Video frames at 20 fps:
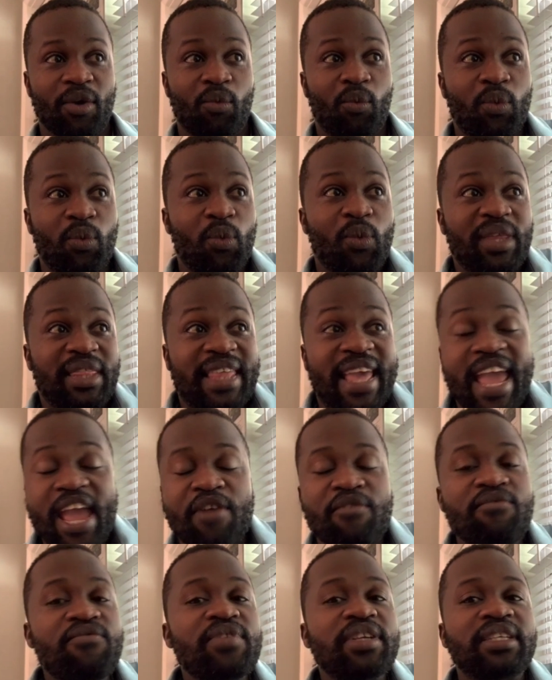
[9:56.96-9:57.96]
with
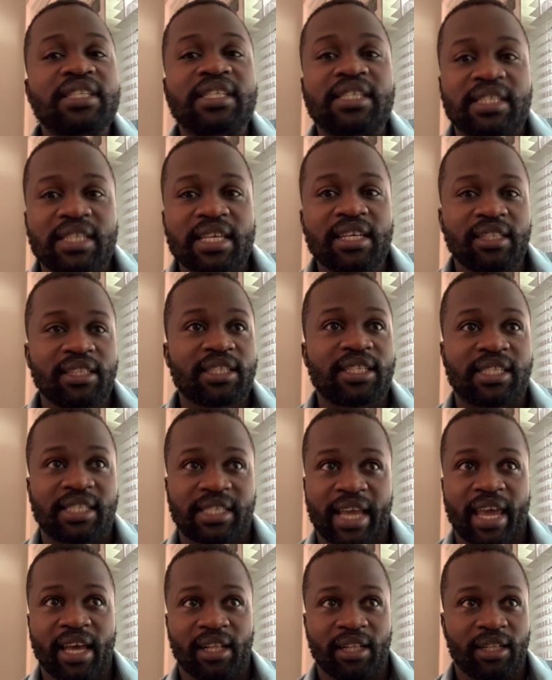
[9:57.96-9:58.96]
every single
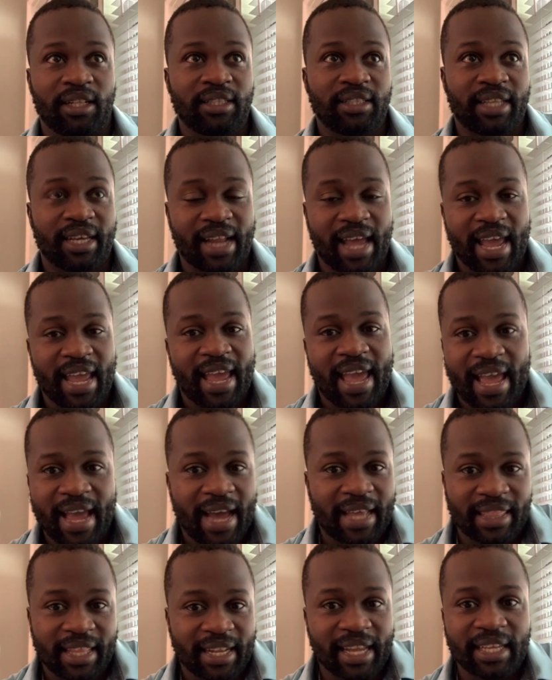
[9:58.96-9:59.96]
sale that
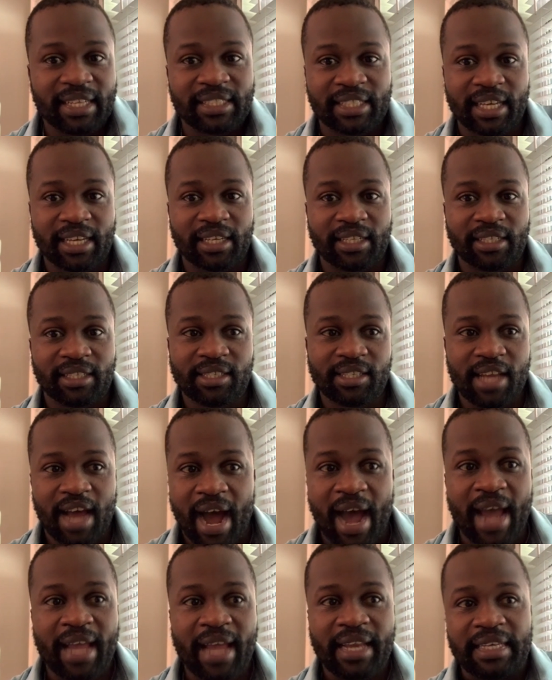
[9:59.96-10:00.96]
I did,
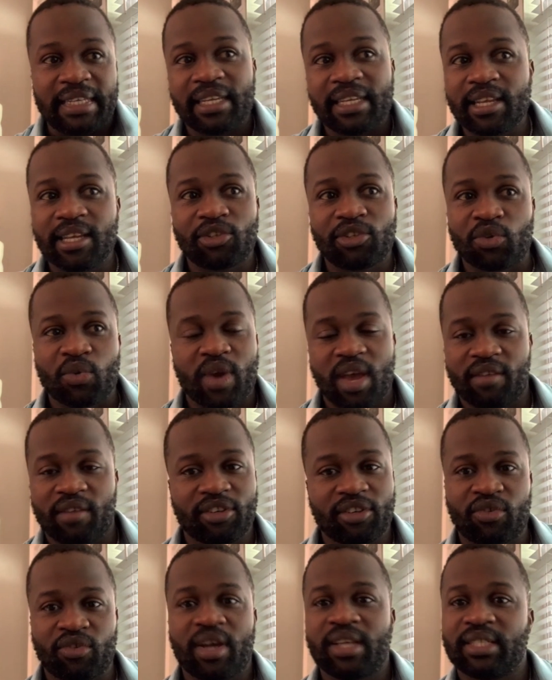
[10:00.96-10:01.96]
I needed to have a
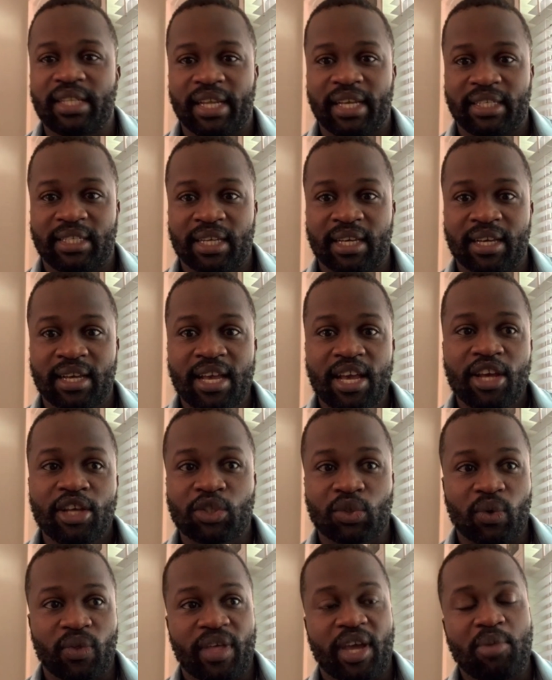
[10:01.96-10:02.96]
translator.
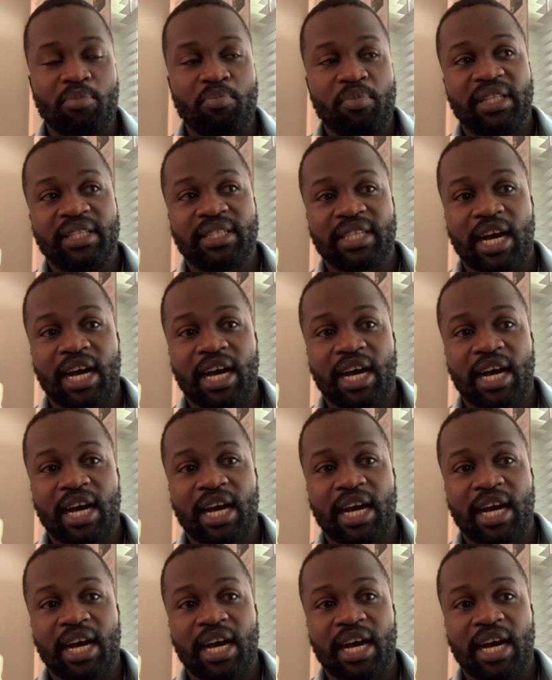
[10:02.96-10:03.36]
So that means I